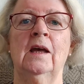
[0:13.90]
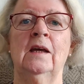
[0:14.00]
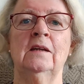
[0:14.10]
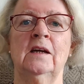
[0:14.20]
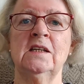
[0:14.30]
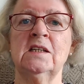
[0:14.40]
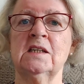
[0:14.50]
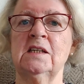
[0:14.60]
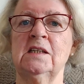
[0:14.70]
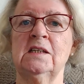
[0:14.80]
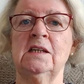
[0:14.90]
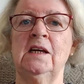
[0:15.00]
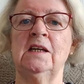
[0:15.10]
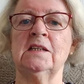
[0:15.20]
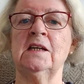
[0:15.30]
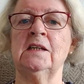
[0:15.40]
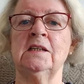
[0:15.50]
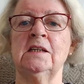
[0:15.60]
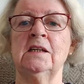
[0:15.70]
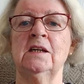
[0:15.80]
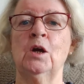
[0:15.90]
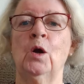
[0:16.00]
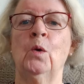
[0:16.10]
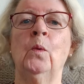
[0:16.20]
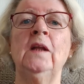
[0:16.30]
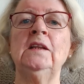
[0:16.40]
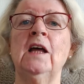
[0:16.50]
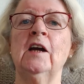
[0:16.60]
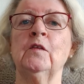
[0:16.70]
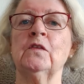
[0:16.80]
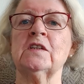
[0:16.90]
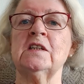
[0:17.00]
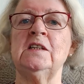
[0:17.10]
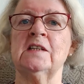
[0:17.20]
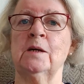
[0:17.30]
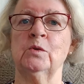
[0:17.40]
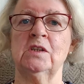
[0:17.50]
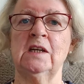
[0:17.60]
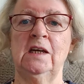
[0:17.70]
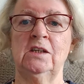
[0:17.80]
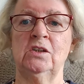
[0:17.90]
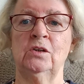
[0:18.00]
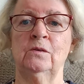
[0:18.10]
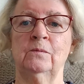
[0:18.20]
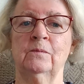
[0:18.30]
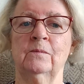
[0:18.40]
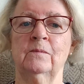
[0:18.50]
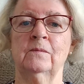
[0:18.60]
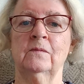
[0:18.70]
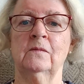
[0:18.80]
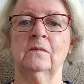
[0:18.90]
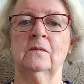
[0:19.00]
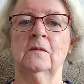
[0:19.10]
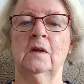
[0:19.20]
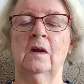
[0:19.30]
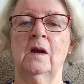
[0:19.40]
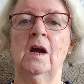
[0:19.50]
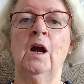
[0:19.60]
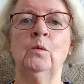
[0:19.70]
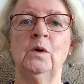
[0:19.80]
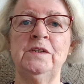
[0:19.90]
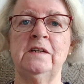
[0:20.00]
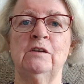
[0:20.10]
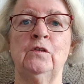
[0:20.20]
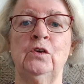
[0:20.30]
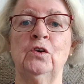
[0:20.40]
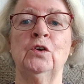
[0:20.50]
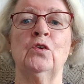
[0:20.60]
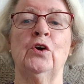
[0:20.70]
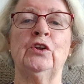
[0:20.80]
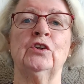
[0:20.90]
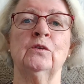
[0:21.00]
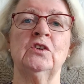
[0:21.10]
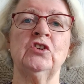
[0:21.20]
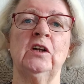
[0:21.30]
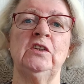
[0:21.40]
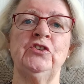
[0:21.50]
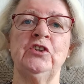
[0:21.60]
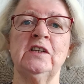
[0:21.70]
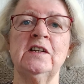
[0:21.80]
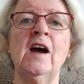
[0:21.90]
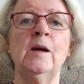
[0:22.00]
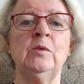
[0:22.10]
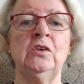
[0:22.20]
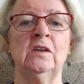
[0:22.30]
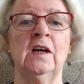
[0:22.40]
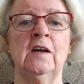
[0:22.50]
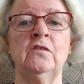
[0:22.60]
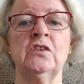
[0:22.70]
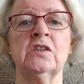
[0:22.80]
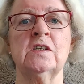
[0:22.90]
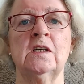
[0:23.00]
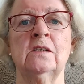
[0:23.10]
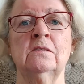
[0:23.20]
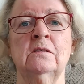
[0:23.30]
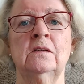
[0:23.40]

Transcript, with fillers: And our study today is headed, When Life Seems Out to Get You. I wonder if you're going through a challenging time in your life just now.